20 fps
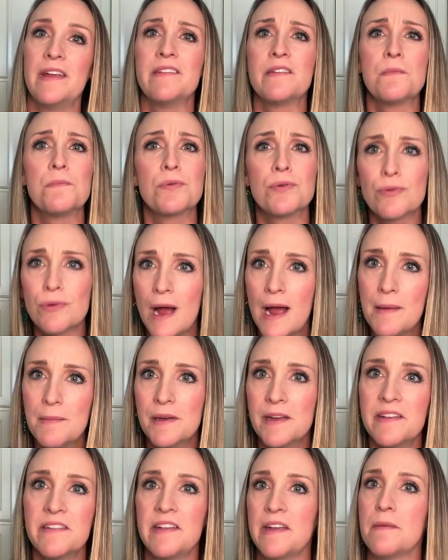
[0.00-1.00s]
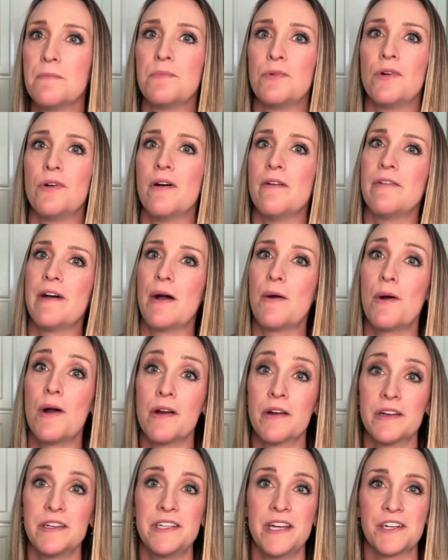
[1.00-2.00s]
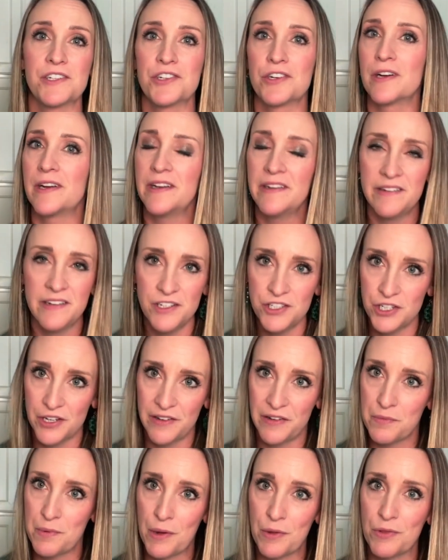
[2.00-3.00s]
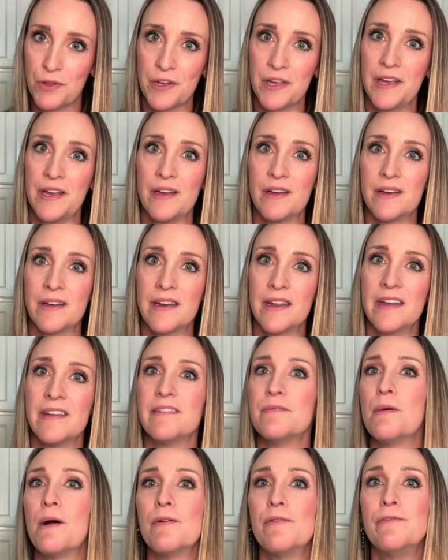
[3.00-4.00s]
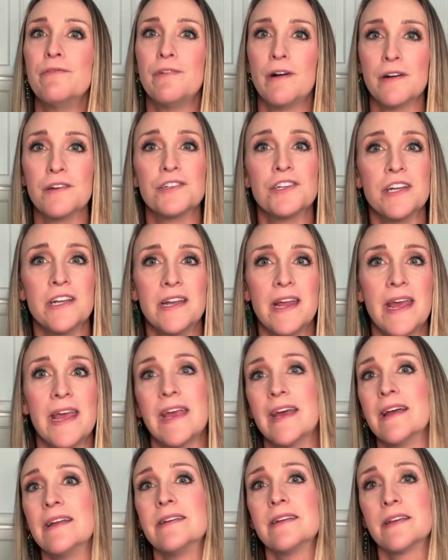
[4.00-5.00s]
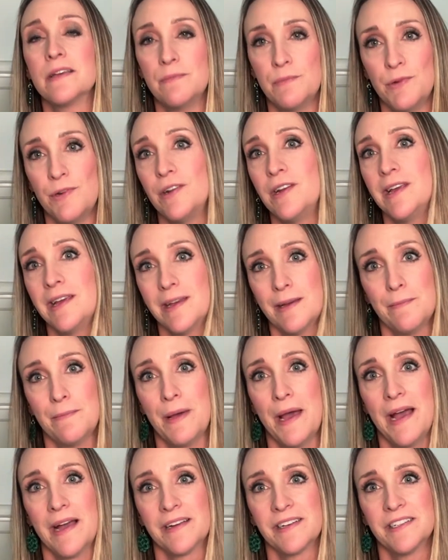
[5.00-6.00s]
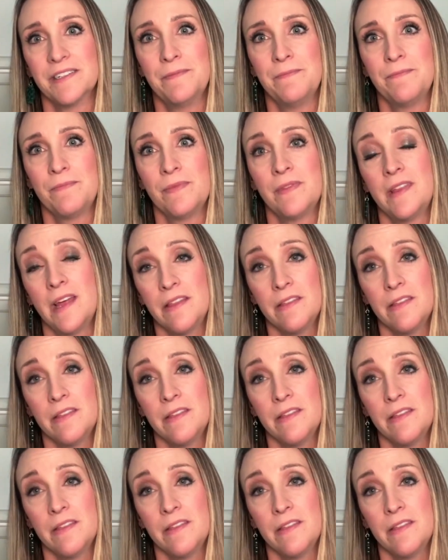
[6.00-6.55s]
a prime example of how architecture isn't just about looking good, it's about function and community impact. Then